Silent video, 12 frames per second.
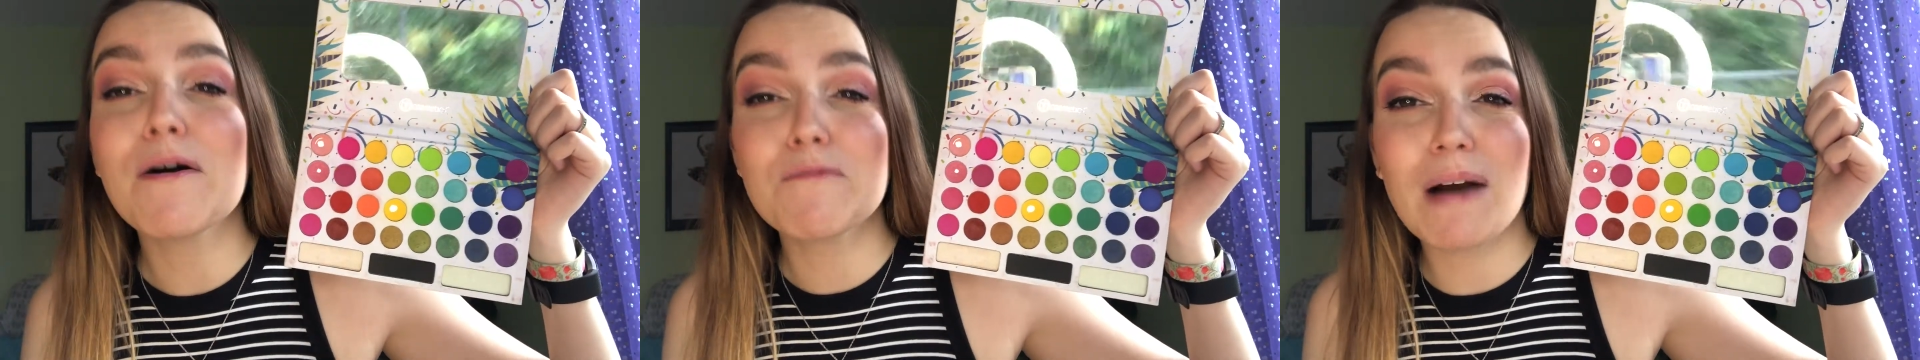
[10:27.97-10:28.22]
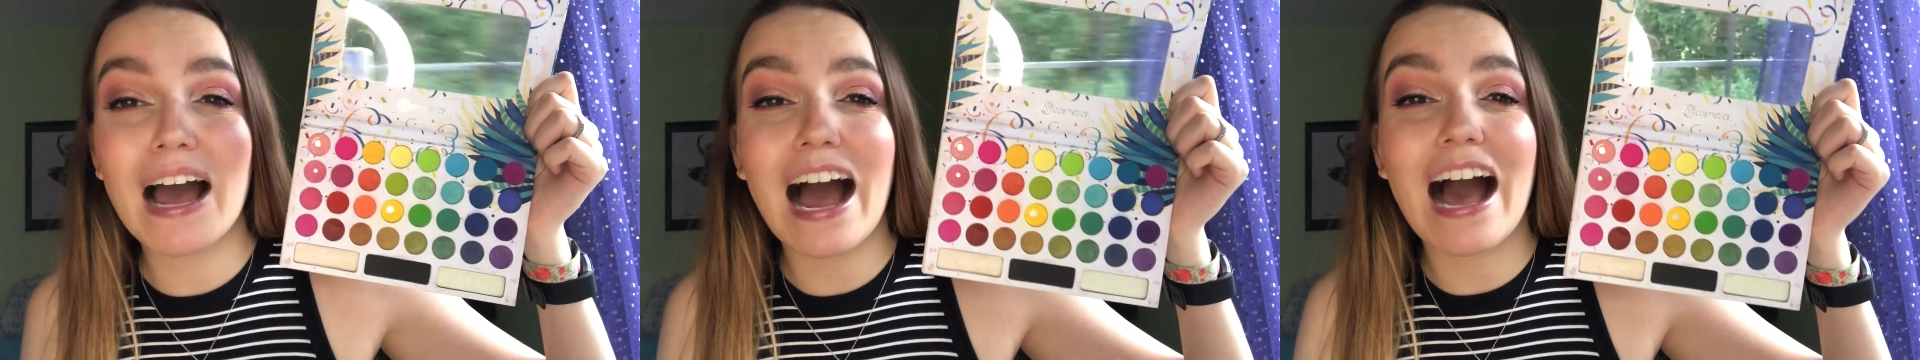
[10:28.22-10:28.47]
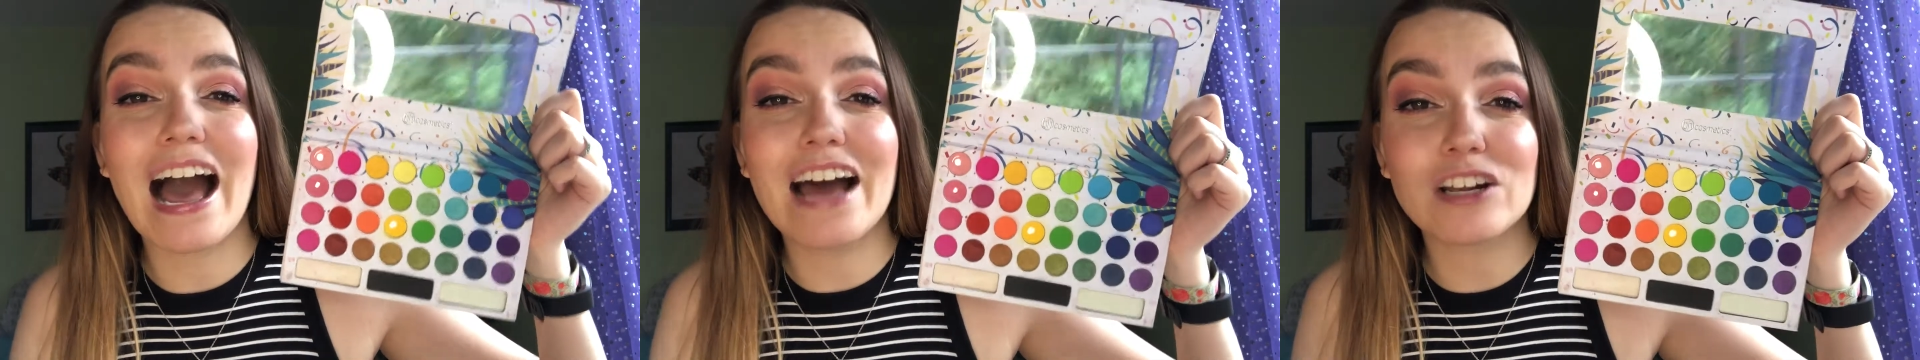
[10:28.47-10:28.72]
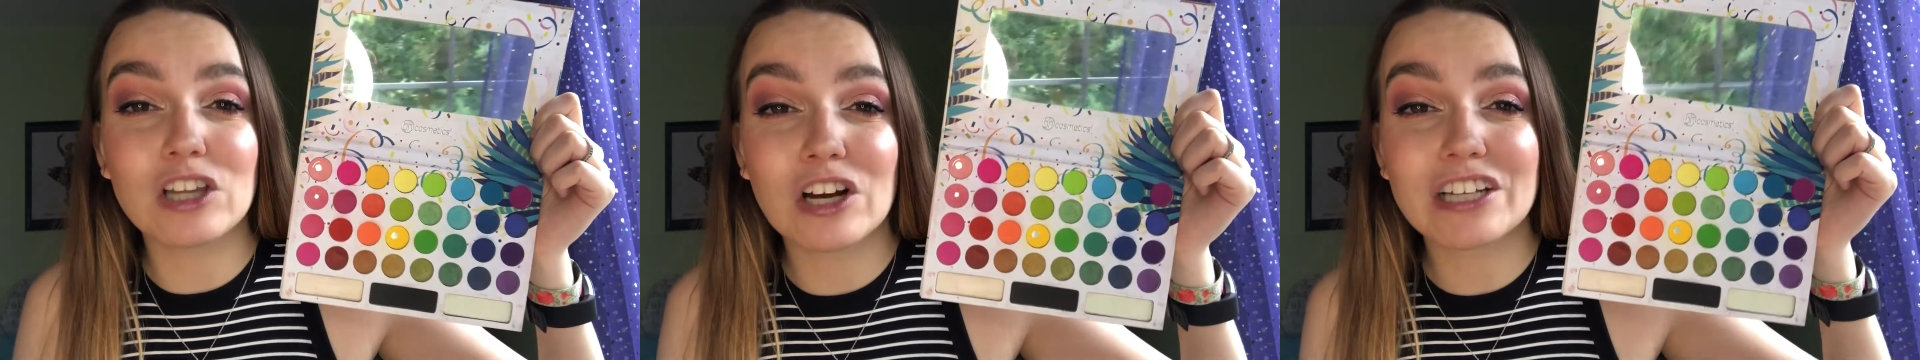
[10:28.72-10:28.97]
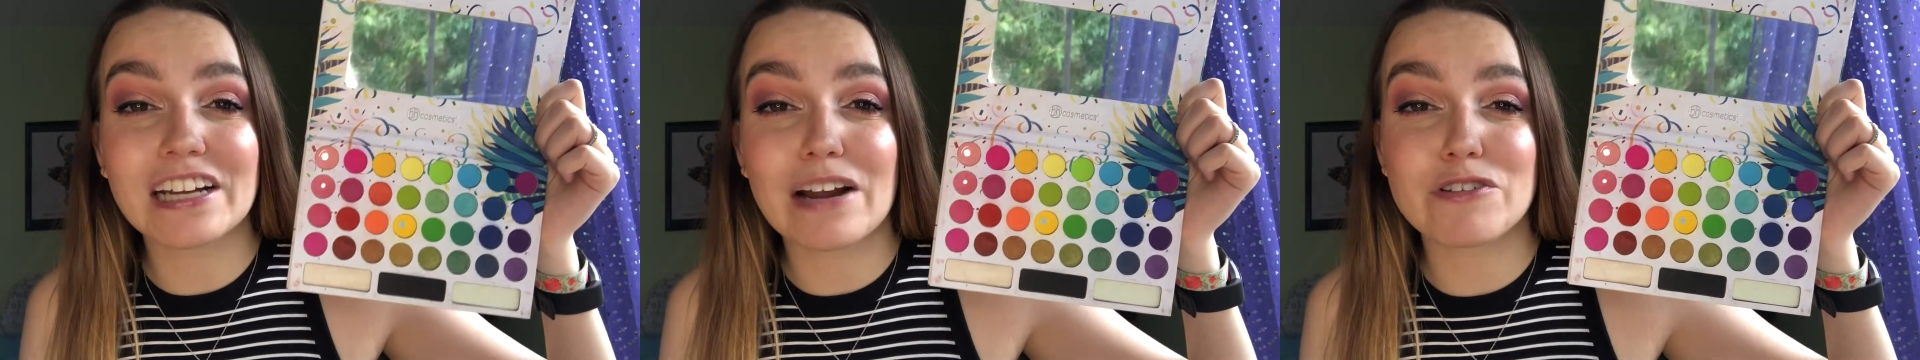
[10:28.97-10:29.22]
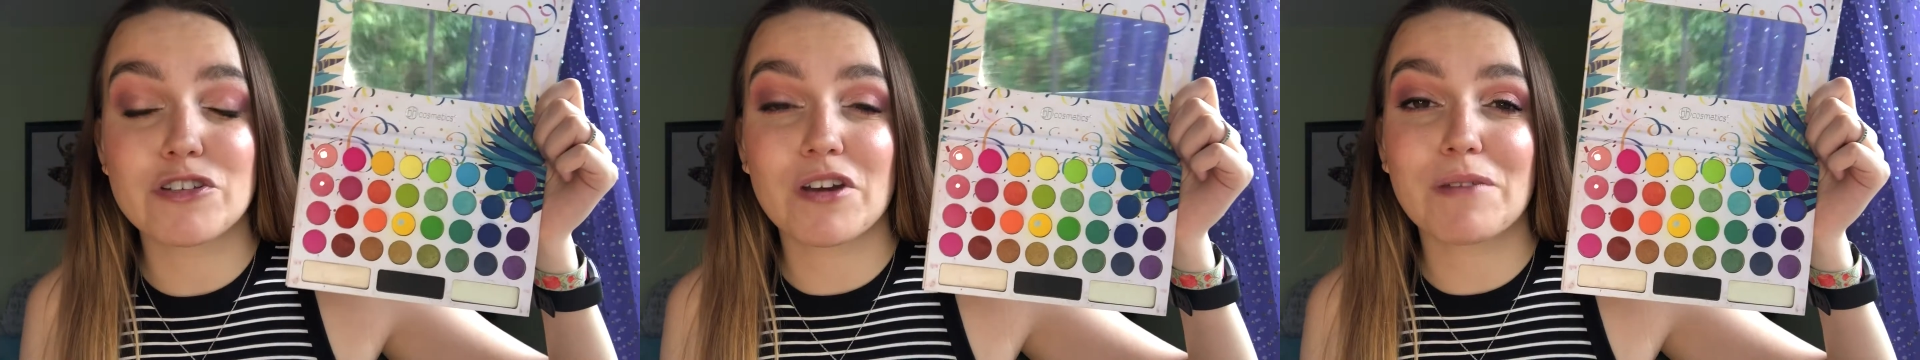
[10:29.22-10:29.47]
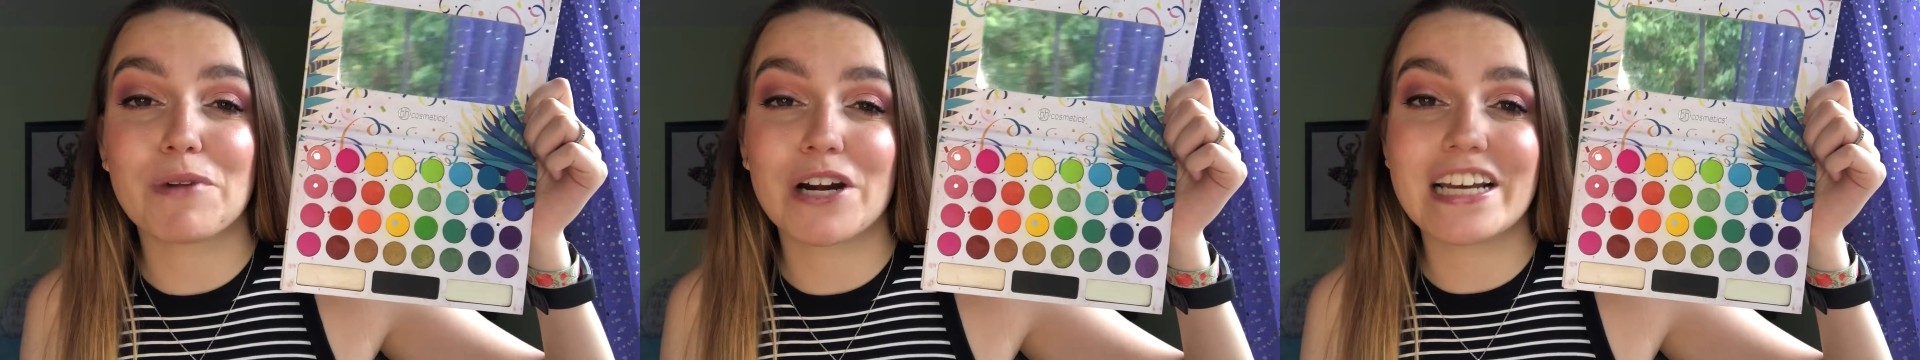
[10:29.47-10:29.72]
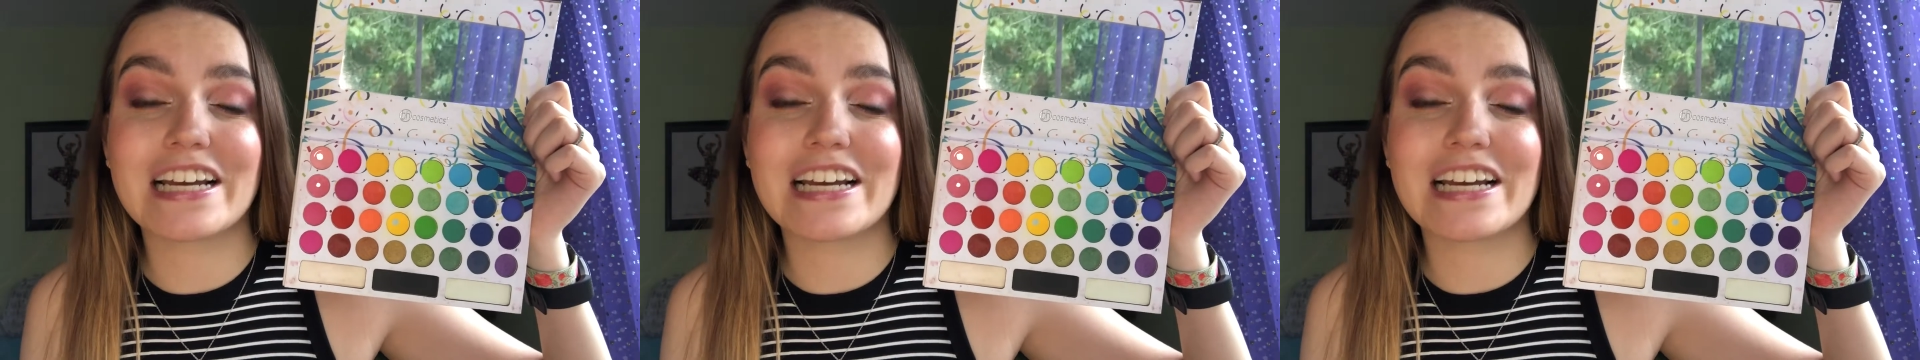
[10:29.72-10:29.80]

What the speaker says: but I had a look that I was doing pretty